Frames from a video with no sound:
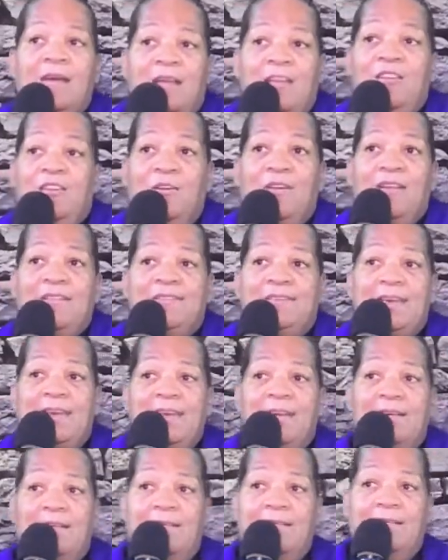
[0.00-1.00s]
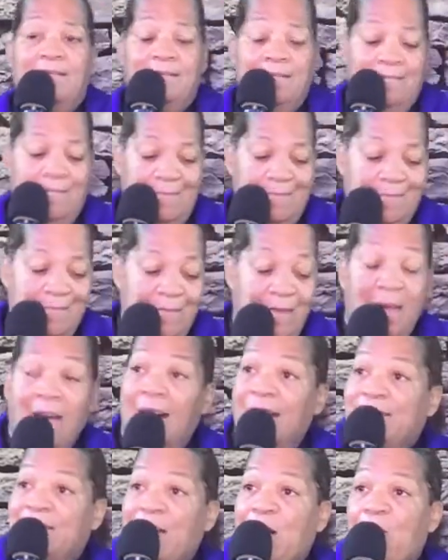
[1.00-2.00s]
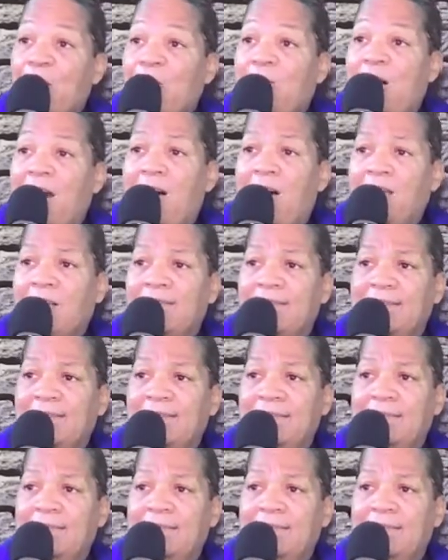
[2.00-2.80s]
You can tell. A soul costs.